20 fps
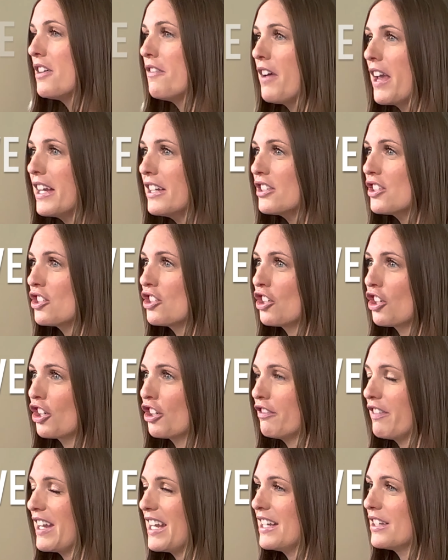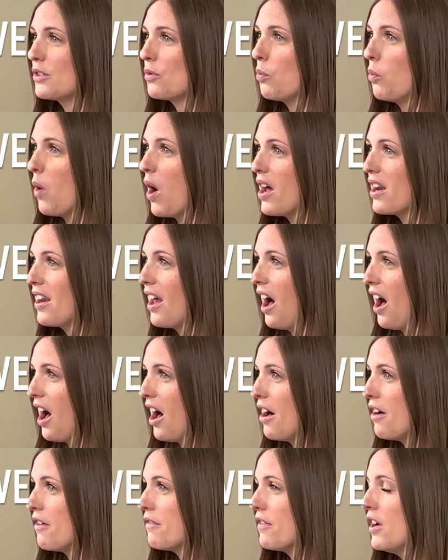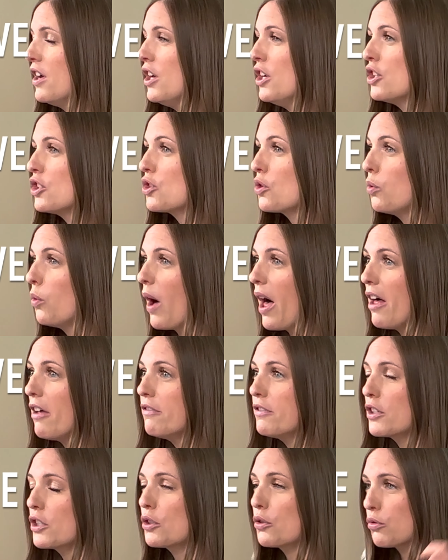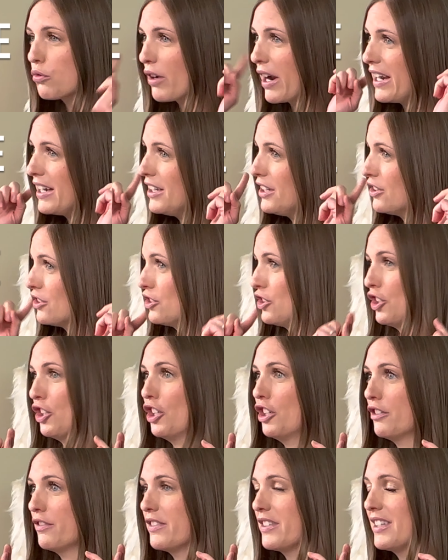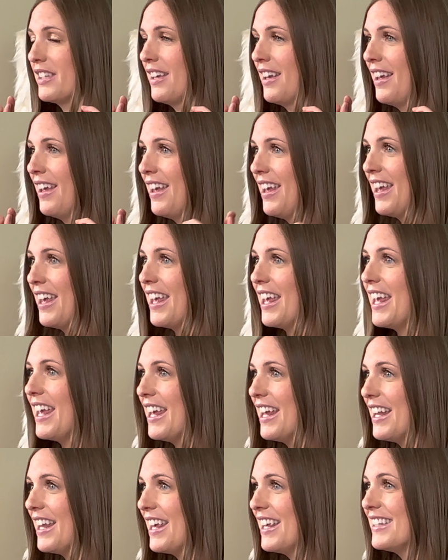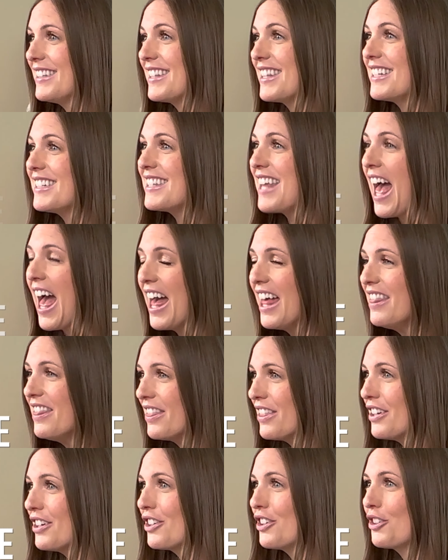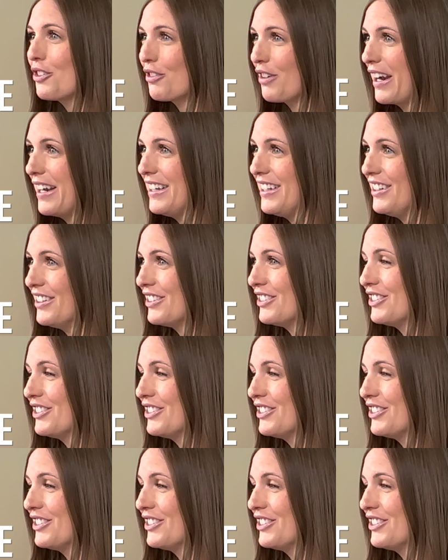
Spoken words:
vagus nerve is one of 12 cranial nerves. It is the 10th cranial